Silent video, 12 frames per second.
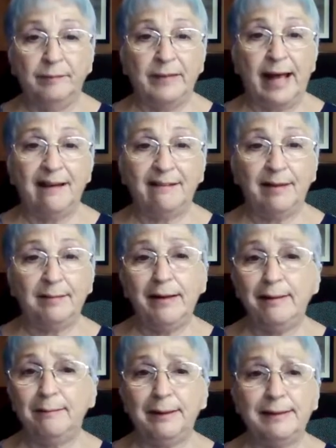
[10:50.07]
How come
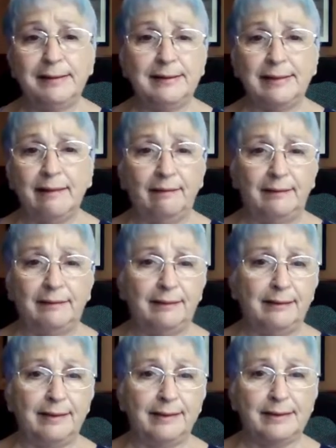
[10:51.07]
nobody's
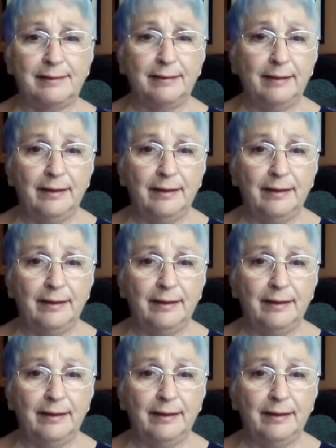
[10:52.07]
selling this